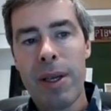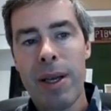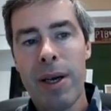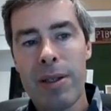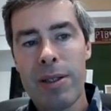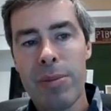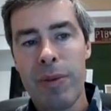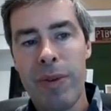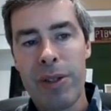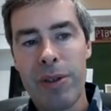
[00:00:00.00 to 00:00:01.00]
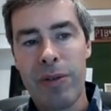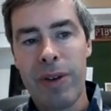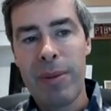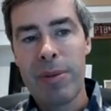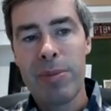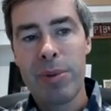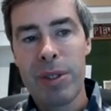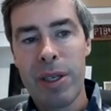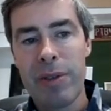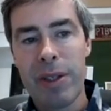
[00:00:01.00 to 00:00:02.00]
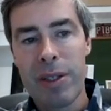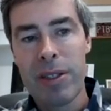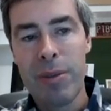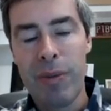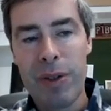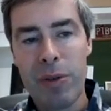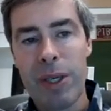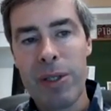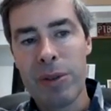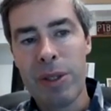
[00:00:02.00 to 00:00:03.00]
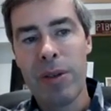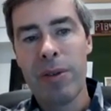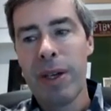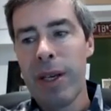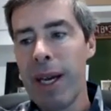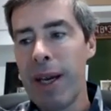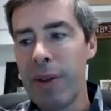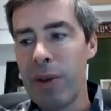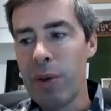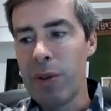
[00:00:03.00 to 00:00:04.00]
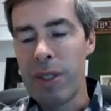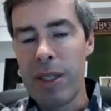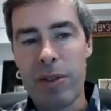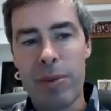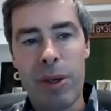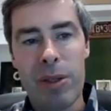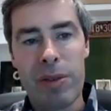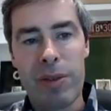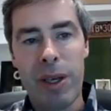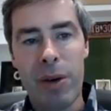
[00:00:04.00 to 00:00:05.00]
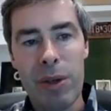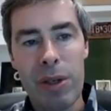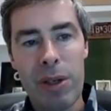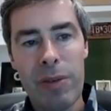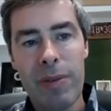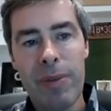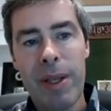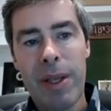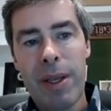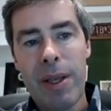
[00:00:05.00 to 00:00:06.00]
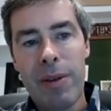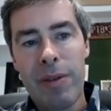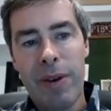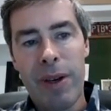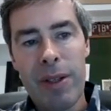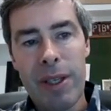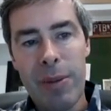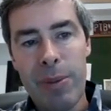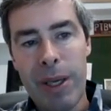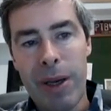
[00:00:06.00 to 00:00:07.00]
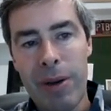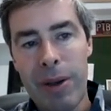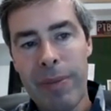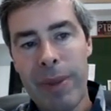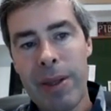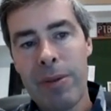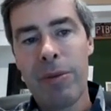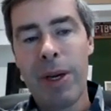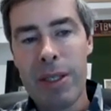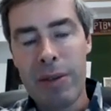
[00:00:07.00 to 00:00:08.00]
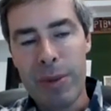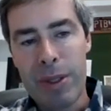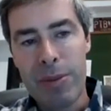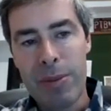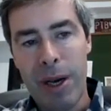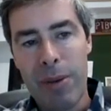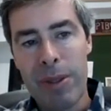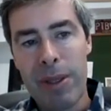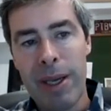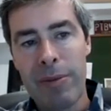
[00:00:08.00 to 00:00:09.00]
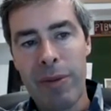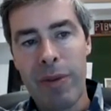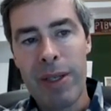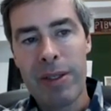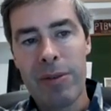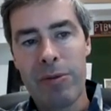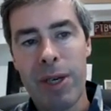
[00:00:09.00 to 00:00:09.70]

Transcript: uh, suprafascial flaps preserving the superficial radial nerve and the dorsal sensory branch of the ulnar nerve. Find the EPL, raise it from its compartment and reflect it